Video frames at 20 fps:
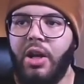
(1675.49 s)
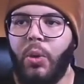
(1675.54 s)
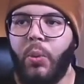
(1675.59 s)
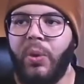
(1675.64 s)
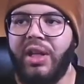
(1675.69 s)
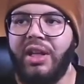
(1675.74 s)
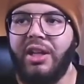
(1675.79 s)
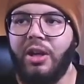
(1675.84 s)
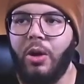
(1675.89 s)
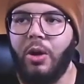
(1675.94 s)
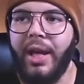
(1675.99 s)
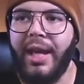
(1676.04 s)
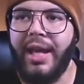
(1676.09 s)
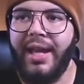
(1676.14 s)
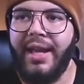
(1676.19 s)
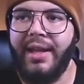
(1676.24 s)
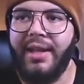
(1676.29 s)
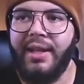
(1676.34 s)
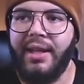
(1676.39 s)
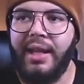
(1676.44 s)
We can go
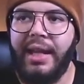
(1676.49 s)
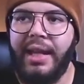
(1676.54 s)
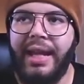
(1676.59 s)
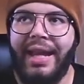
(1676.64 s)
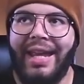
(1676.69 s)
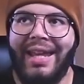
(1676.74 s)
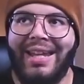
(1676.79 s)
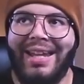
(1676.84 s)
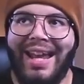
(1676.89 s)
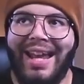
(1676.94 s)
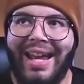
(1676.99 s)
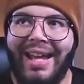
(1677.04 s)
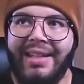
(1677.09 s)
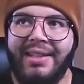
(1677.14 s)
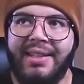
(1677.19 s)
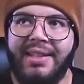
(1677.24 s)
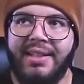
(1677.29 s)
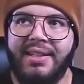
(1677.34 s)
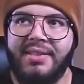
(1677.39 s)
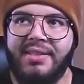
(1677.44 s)
ahead and
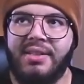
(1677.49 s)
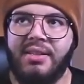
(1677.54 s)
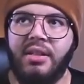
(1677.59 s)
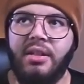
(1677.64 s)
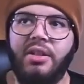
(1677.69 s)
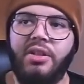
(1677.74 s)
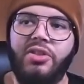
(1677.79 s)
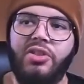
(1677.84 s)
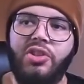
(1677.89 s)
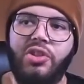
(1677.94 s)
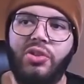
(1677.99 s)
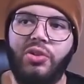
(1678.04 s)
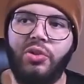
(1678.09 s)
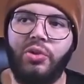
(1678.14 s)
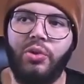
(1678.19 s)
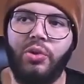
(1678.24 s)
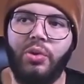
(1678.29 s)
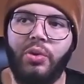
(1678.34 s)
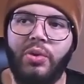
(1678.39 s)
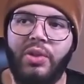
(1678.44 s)
add this
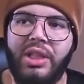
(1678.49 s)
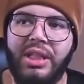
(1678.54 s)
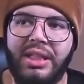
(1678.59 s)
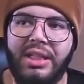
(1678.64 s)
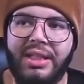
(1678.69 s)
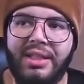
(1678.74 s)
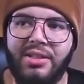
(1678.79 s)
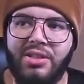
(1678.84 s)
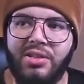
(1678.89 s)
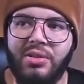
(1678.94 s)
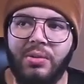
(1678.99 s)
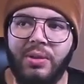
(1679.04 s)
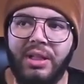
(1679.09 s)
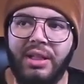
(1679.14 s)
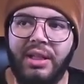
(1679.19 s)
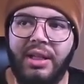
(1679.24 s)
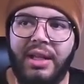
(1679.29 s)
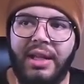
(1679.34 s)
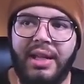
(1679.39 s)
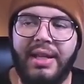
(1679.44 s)
to the history.
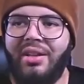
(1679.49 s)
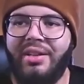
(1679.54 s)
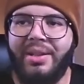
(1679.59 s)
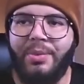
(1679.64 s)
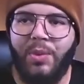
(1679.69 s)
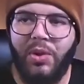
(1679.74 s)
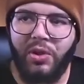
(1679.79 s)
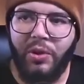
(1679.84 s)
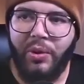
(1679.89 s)
Then we'll go